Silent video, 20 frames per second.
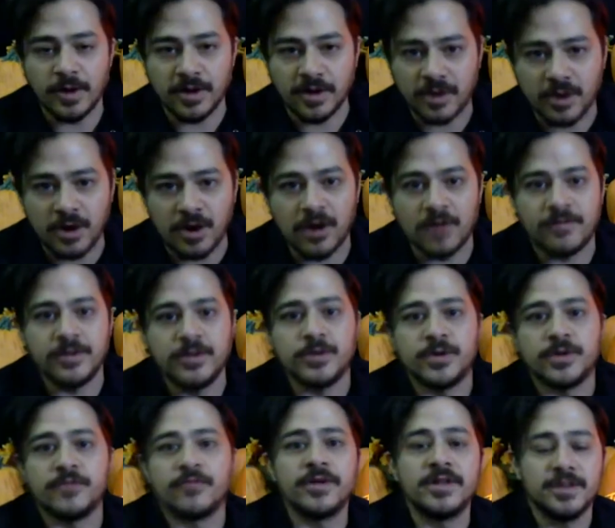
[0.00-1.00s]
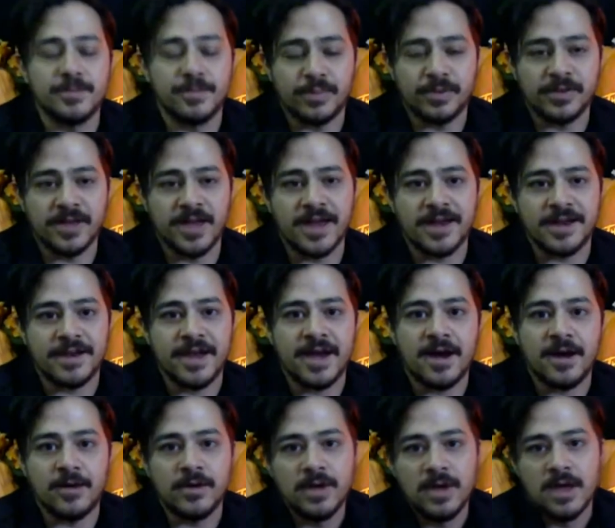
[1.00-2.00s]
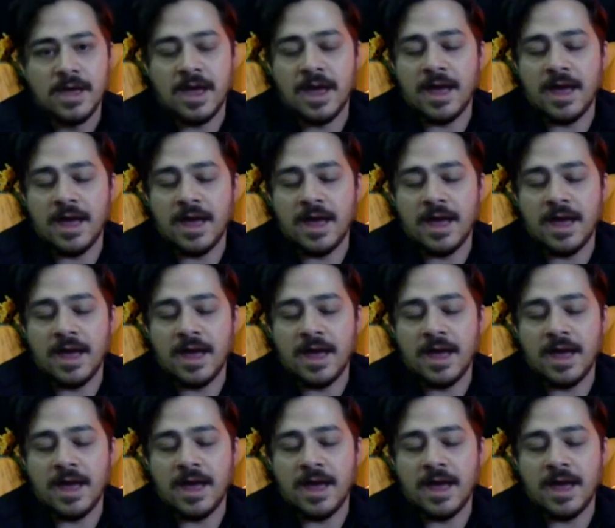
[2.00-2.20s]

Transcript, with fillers: where to carve and you can really plan it out.